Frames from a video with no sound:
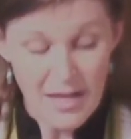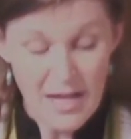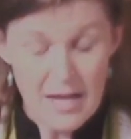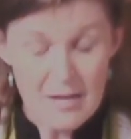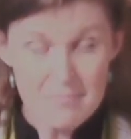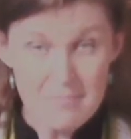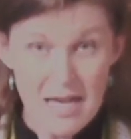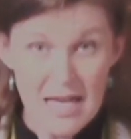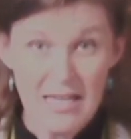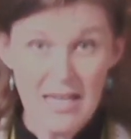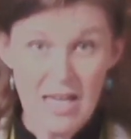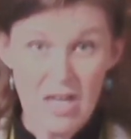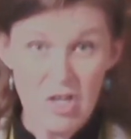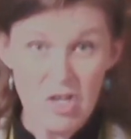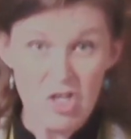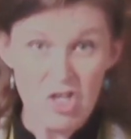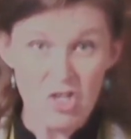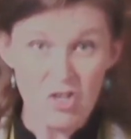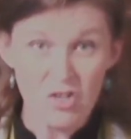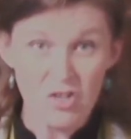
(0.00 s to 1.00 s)
making
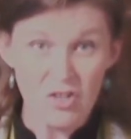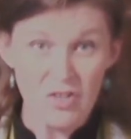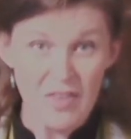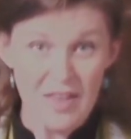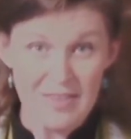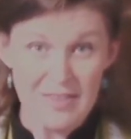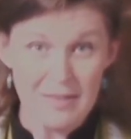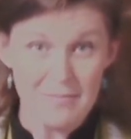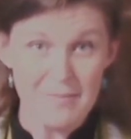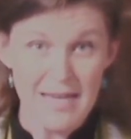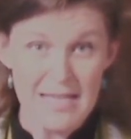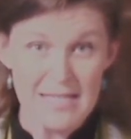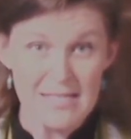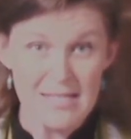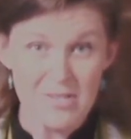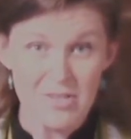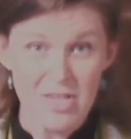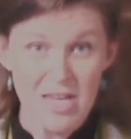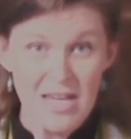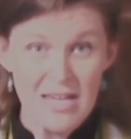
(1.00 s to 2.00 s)
sure that the
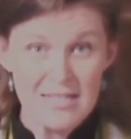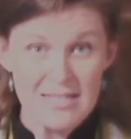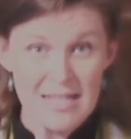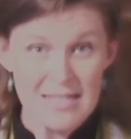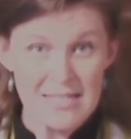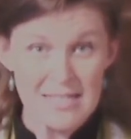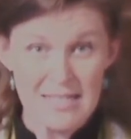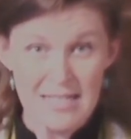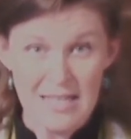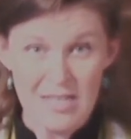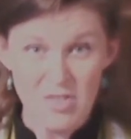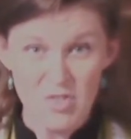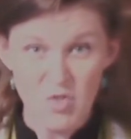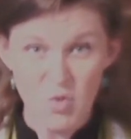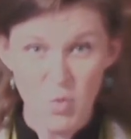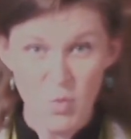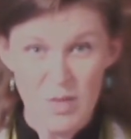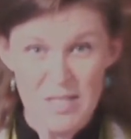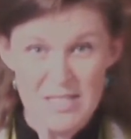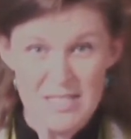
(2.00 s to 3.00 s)
message doesn't get
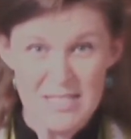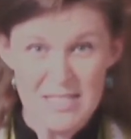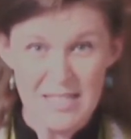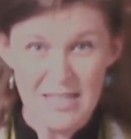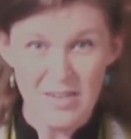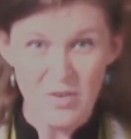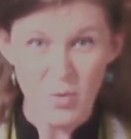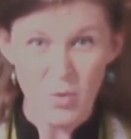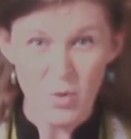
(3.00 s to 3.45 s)
twisted or